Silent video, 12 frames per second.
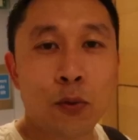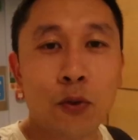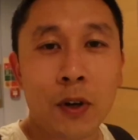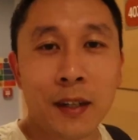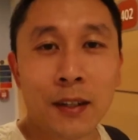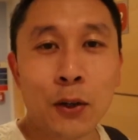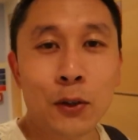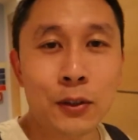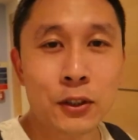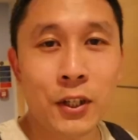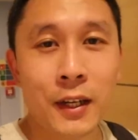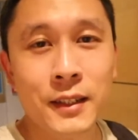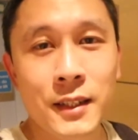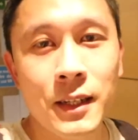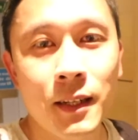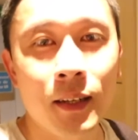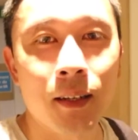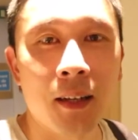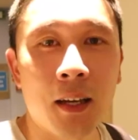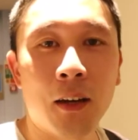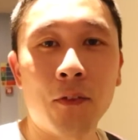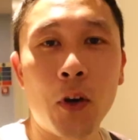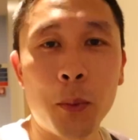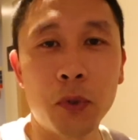Right, all checked in.
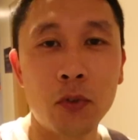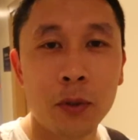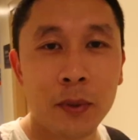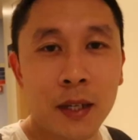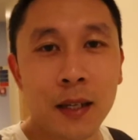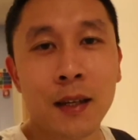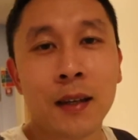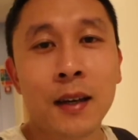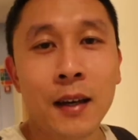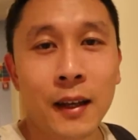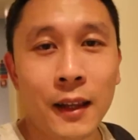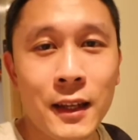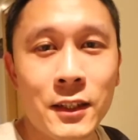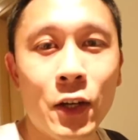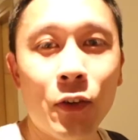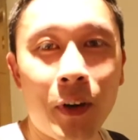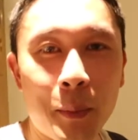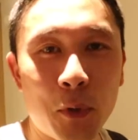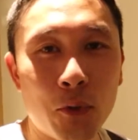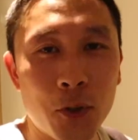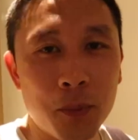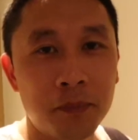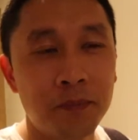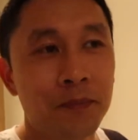Got my room key. Let's go find my
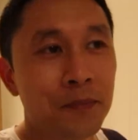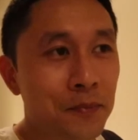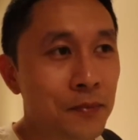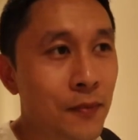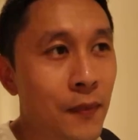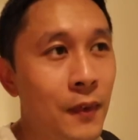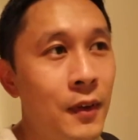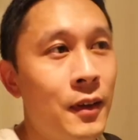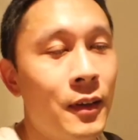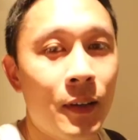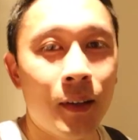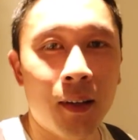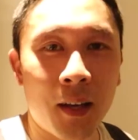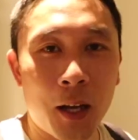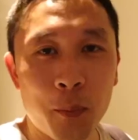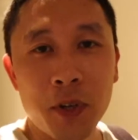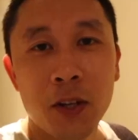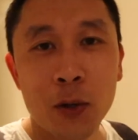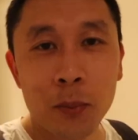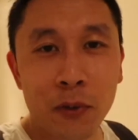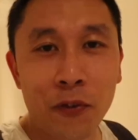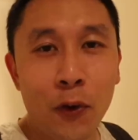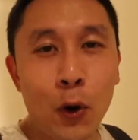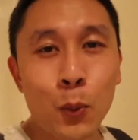room. I'm in number
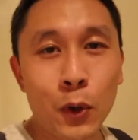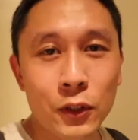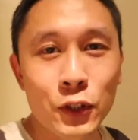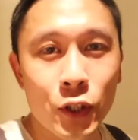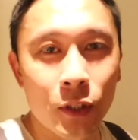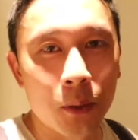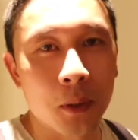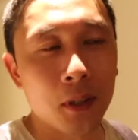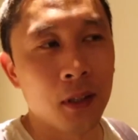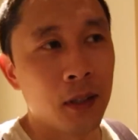412.